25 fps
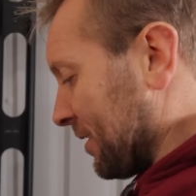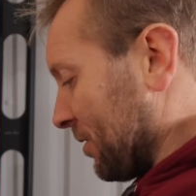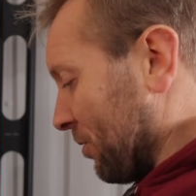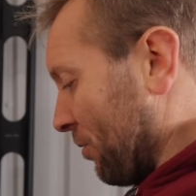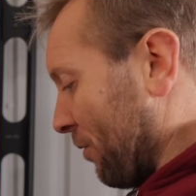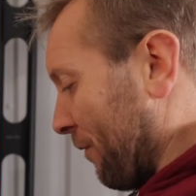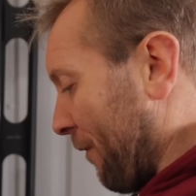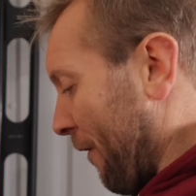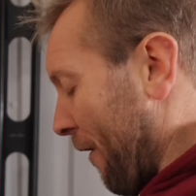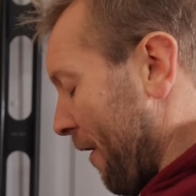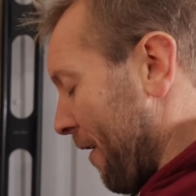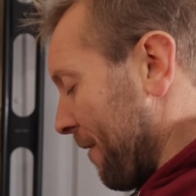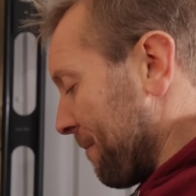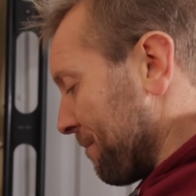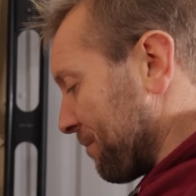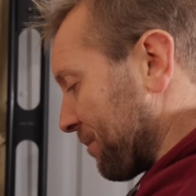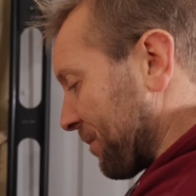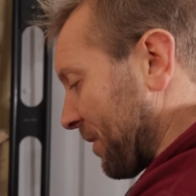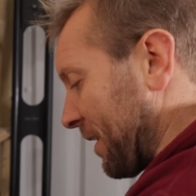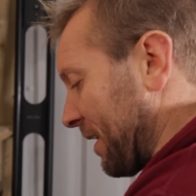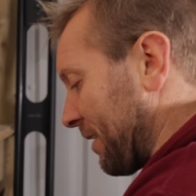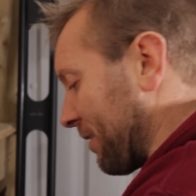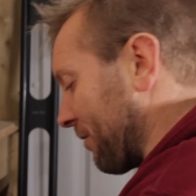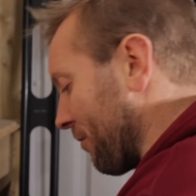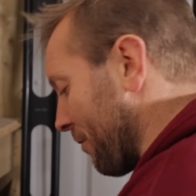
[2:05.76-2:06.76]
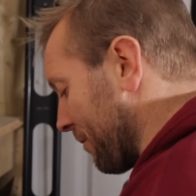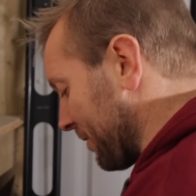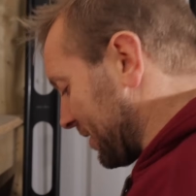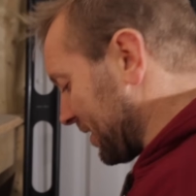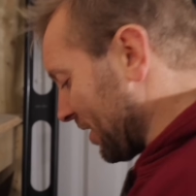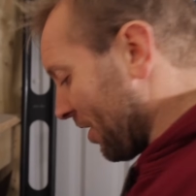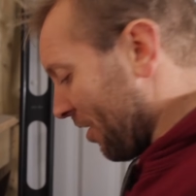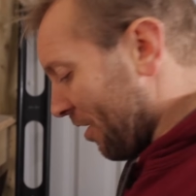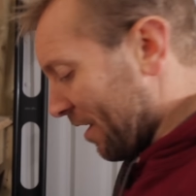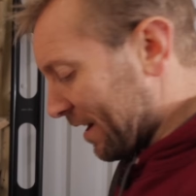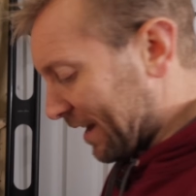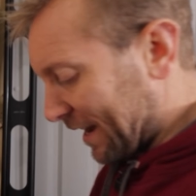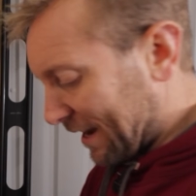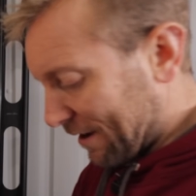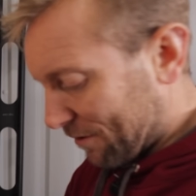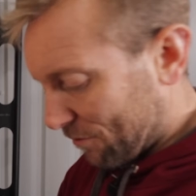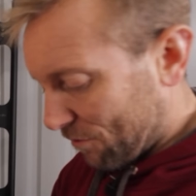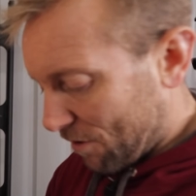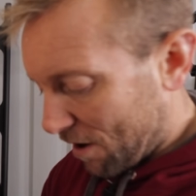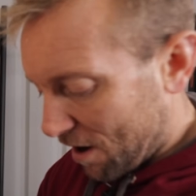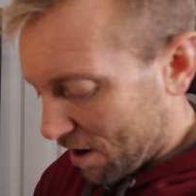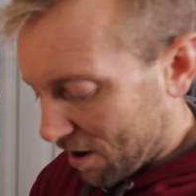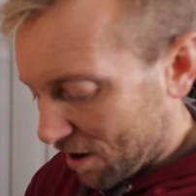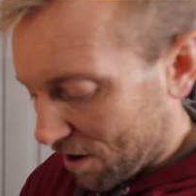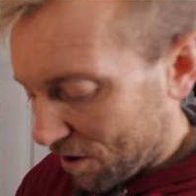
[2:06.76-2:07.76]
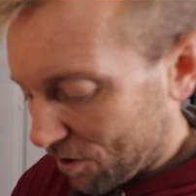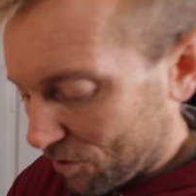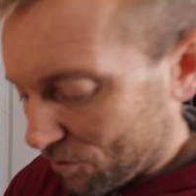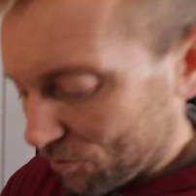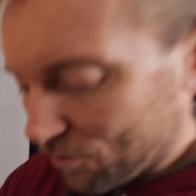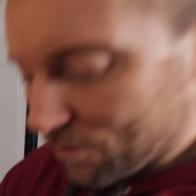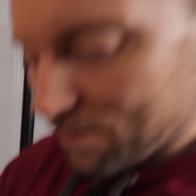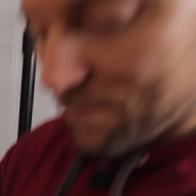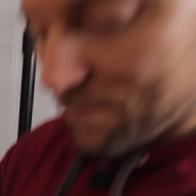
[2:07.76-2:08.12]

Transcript: Sort of through a tiny little hole